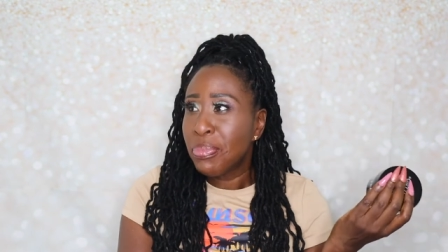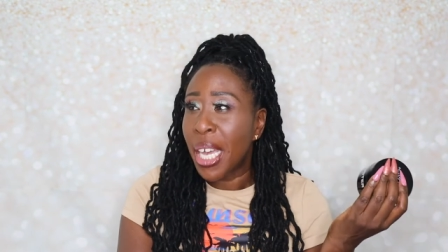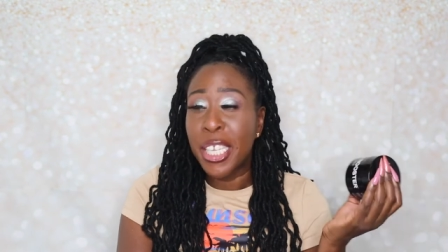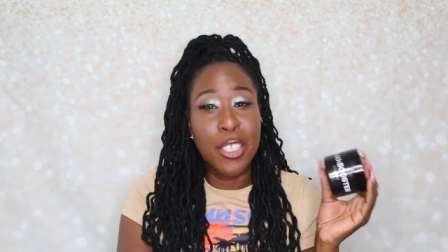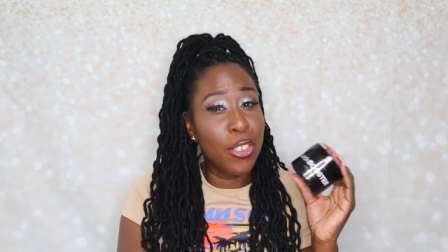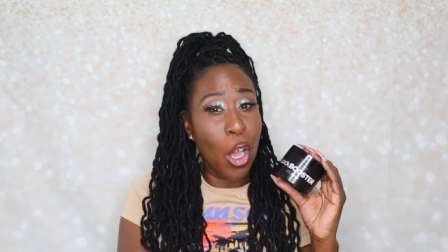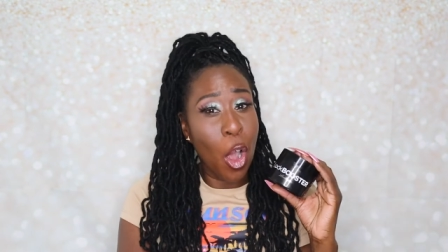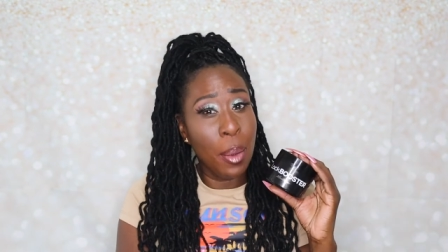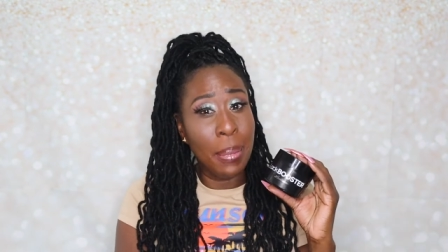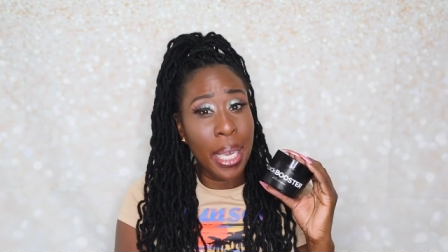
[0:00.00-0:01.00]
and it doesn't
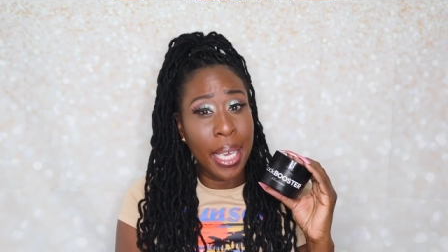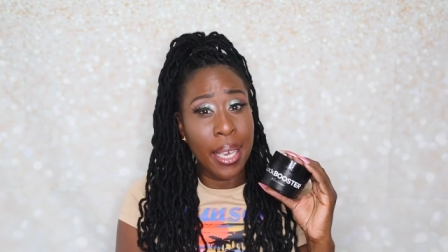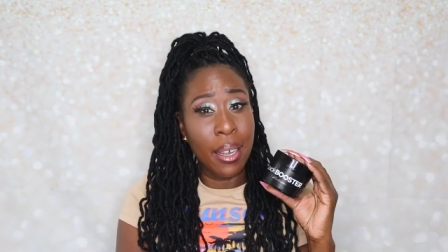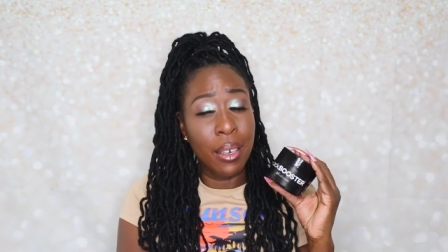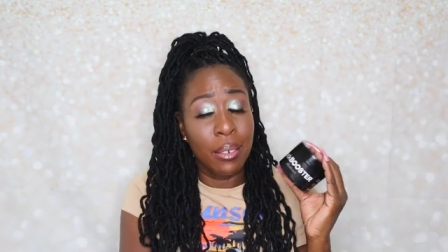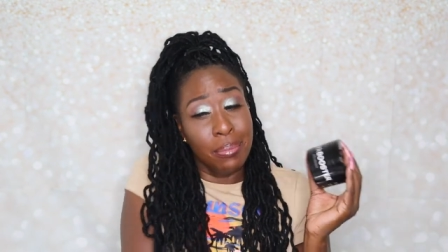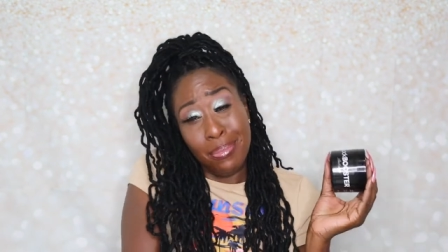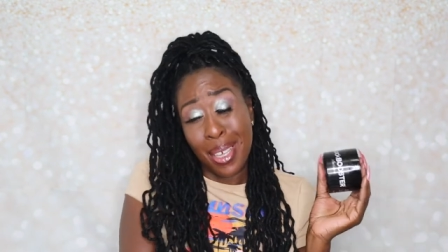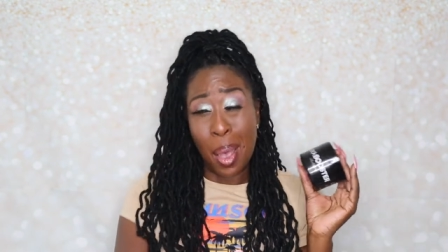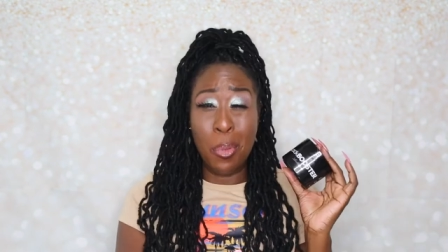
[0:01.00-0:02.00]
harm my hair,
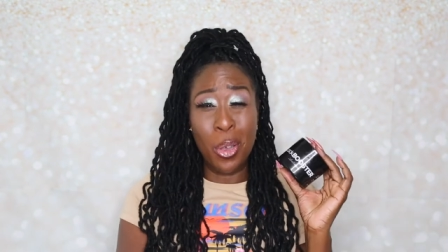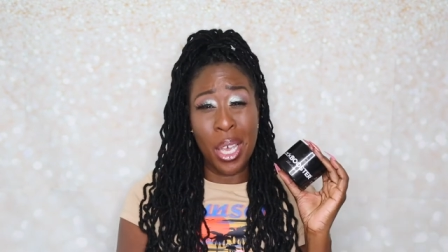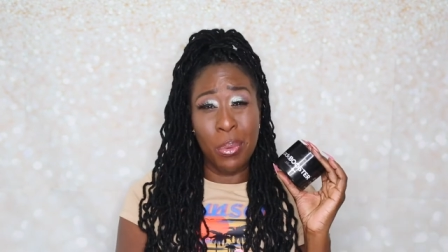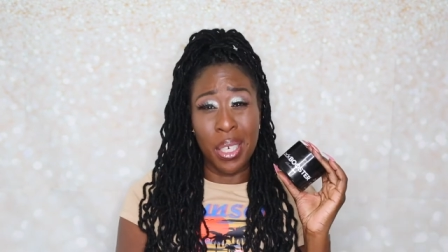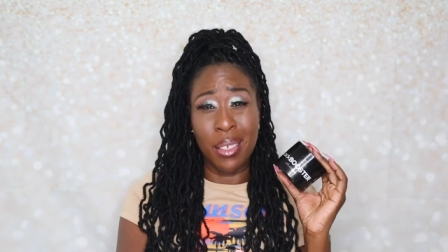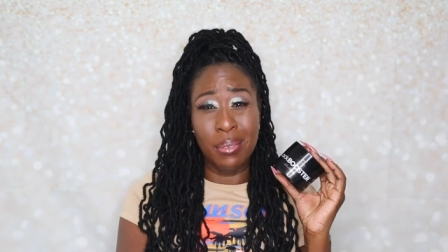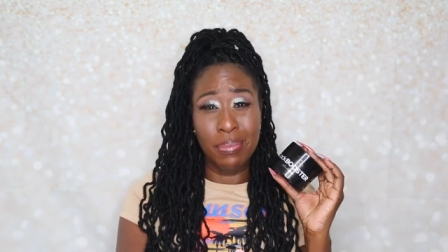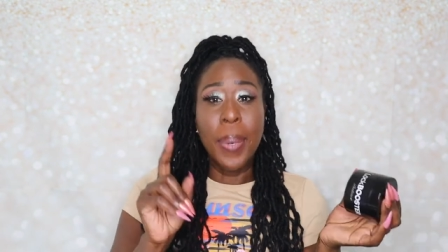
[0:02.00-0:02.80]
I'm okay with it.